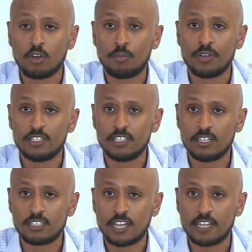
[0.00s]
open a
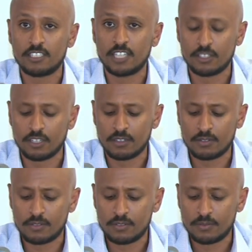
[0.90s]
genocide center
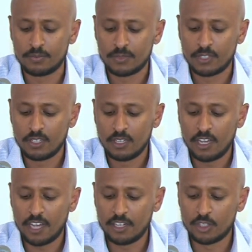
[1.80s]

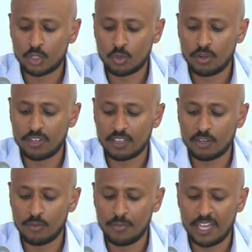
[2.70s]
and ensure that the
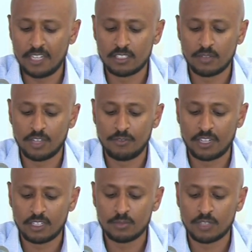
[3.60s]
remains of the
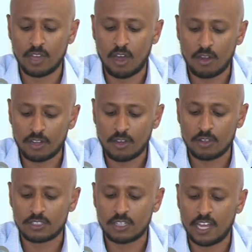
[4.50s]
victims of the
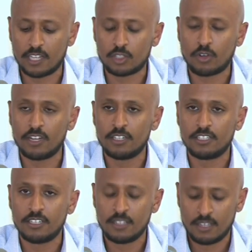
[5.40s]
Holocaust-like
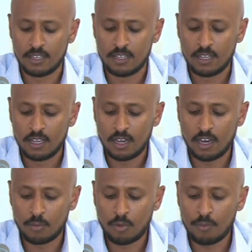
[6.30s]
tragedy
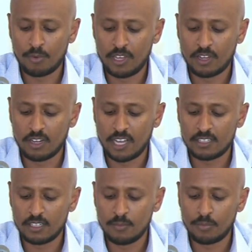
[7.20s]
are properly
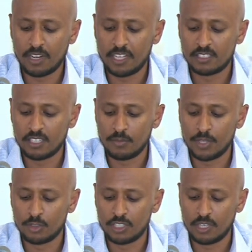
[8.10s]
collected and placed in a
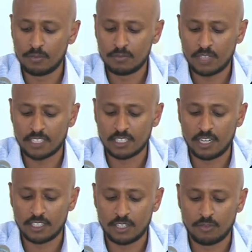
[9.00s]
museum as a
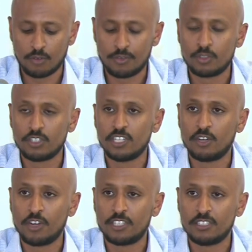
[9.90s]
lesson for future
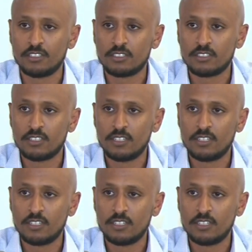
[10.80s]
generations.